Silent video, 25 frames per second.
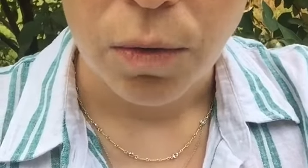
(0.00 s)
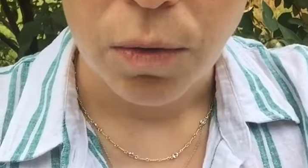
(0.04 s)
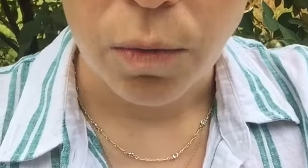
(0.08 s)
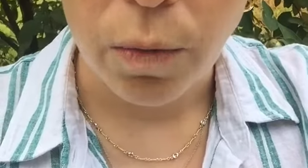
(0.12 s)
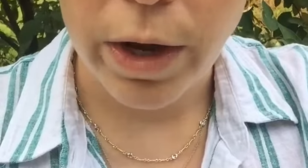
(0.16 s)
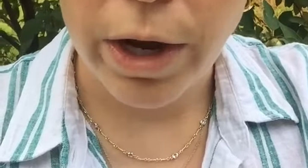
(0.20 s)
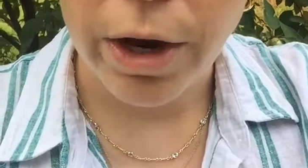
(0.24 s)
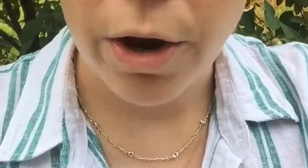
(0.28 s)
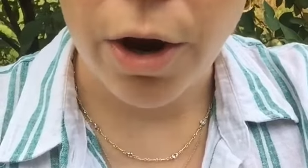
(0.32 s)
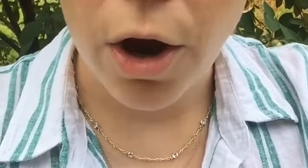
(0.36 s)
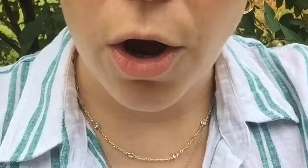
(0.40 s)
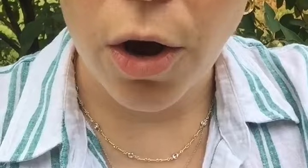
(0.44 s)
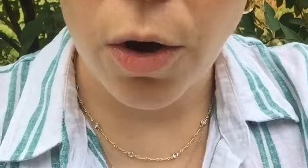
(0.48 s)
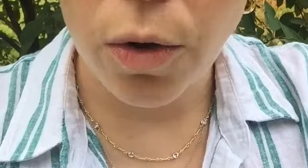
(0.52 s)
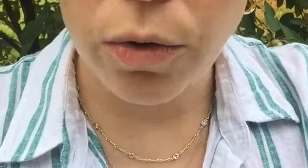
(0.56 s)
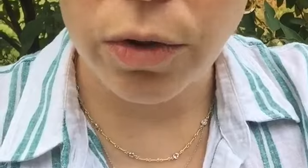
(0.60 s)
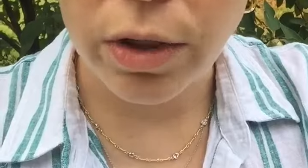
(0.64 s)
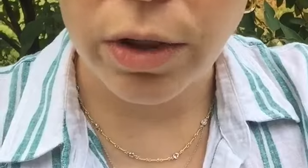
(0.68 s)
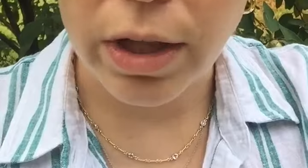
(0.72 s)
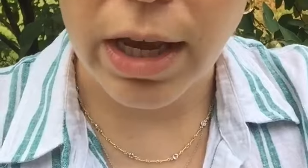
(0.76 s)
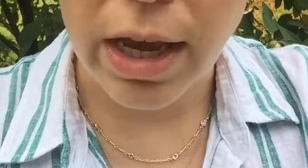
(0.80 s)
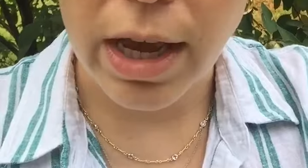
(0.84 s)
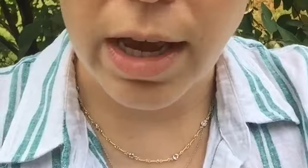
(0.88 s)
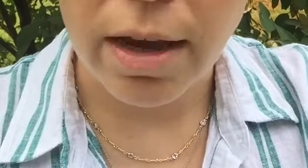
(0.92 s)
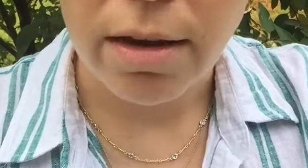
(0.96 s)
We are
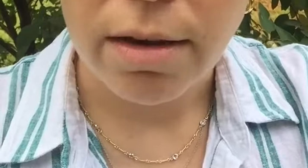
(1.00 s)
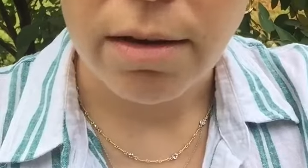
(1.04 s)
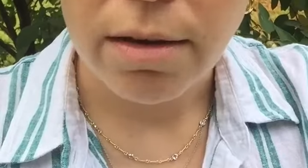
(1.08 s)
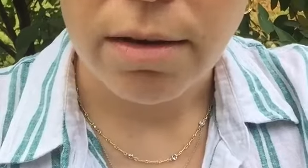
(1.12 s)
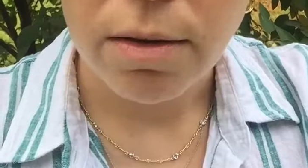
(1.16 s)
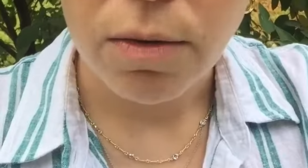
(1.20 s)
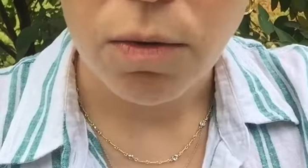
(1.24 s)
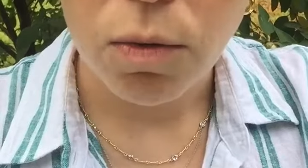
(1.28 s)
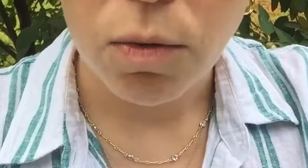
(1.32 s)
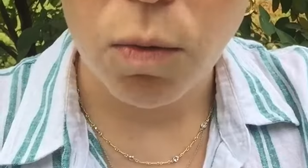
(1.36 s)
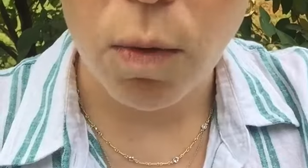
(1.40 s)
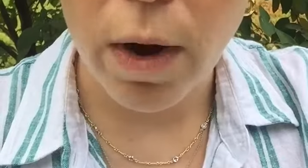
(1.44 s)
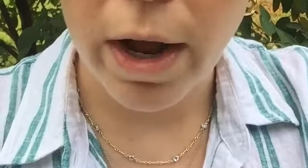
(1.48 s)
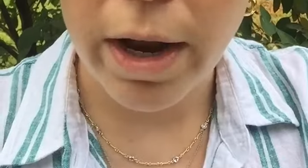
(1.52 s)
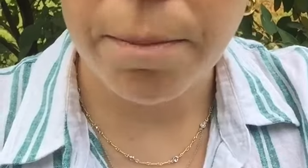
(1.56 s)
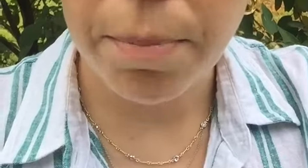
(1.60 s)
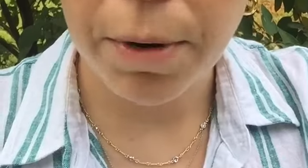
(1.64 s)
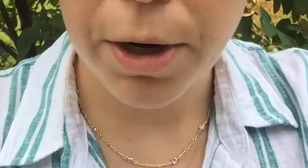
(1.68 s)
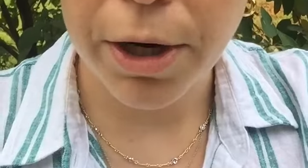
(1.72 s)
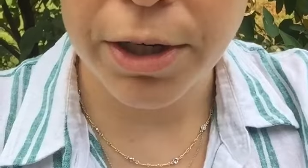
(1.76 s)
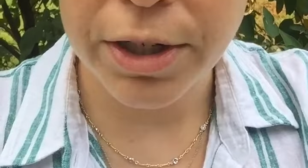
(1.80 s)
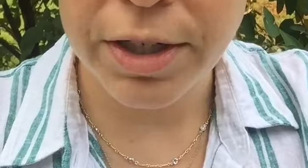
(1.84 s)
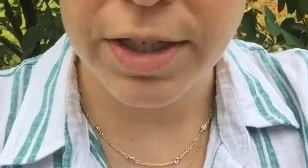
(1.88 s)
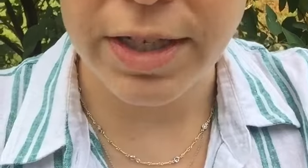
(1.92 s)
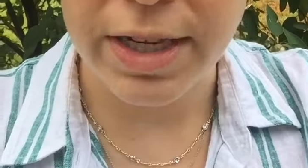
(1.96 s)
only one
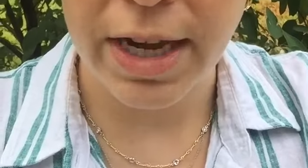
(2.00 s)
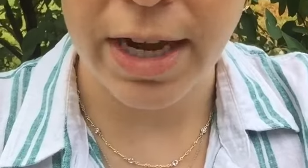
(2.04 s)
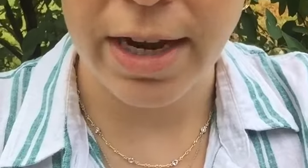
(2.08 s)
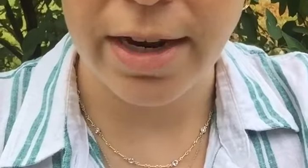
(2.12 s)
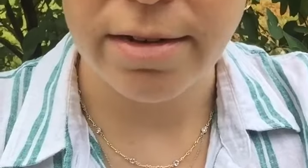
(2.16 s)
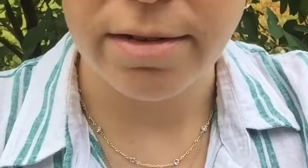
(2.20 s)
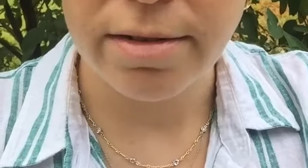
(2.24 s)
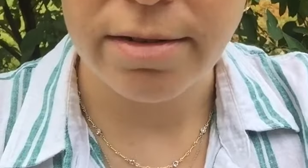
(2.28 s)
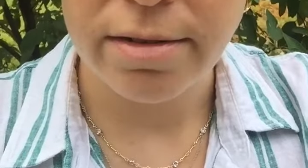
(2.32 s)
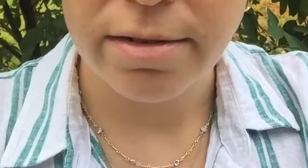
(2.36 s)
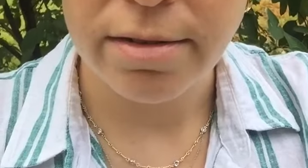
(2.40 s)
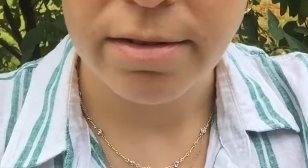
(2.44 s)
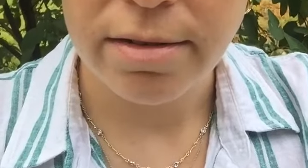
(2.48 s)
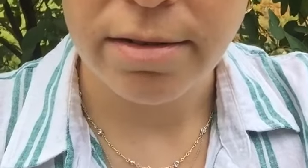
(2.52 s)
person,